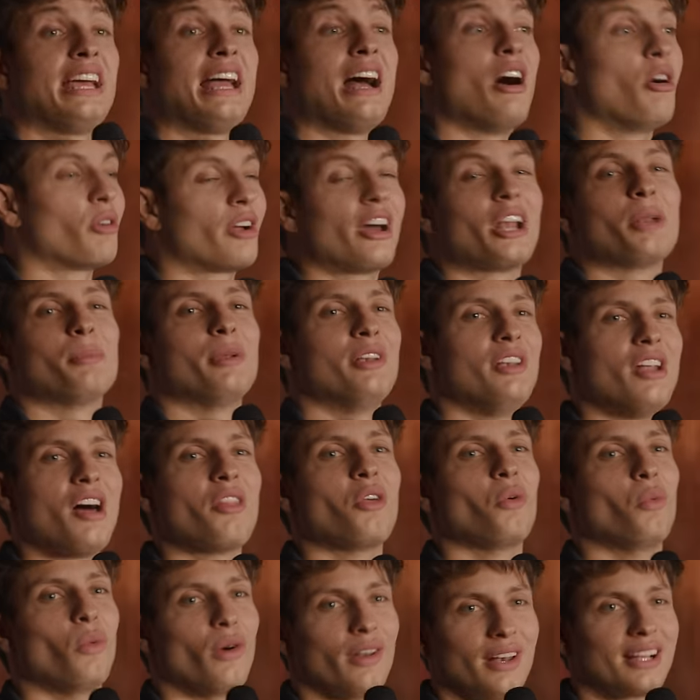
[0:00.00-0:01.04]
down, got him
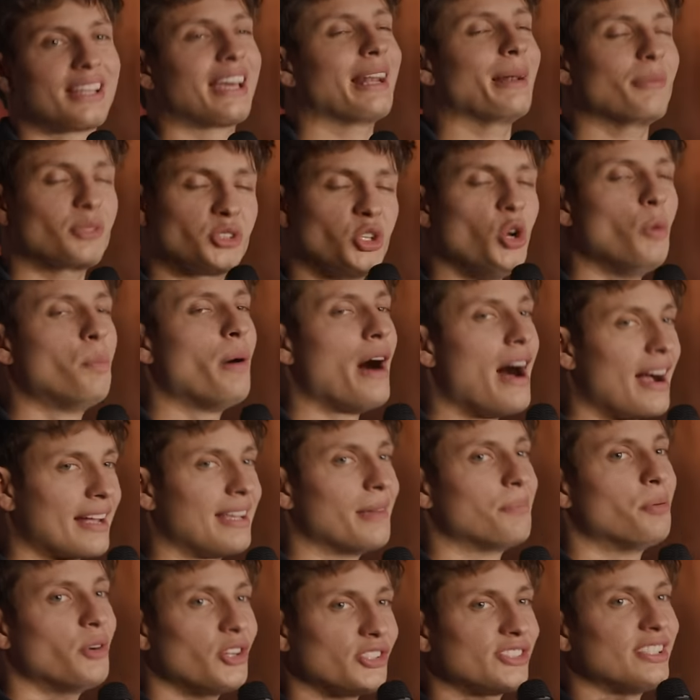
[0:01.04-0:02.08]
another one. I got him two
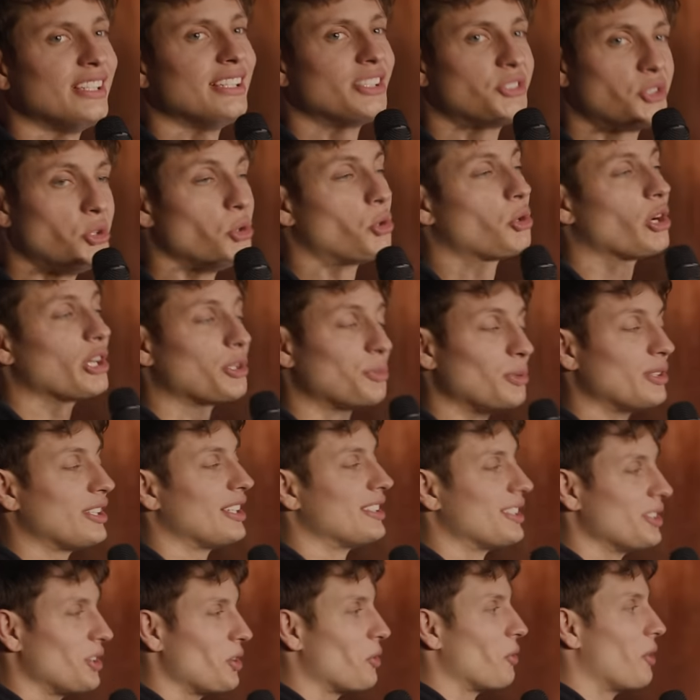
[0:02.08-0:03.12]
pocket pussies, two
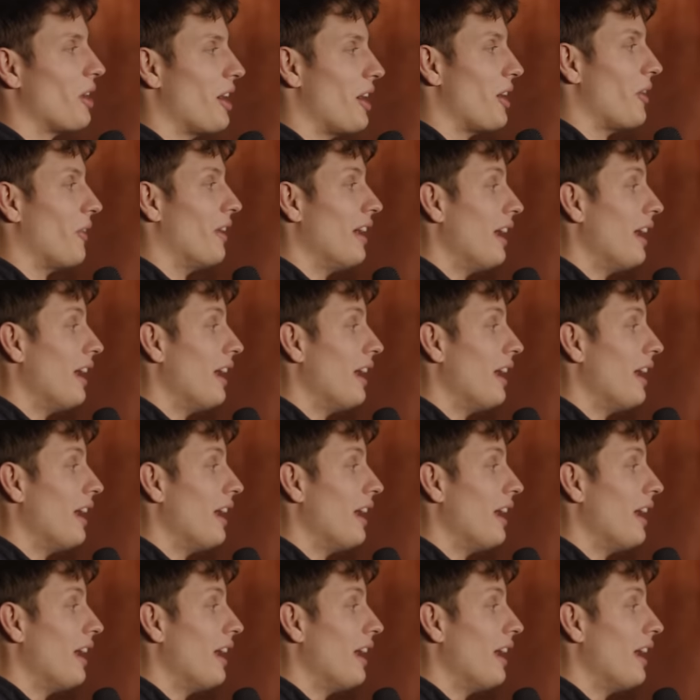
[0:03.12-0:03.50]
Christmases in a row.